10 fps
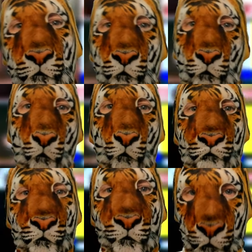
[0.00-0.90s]
They're
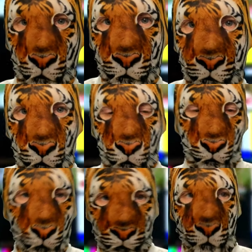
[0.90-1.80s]
oppressors. They're
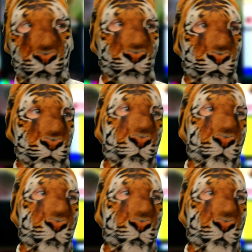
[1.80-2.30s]
suppressors.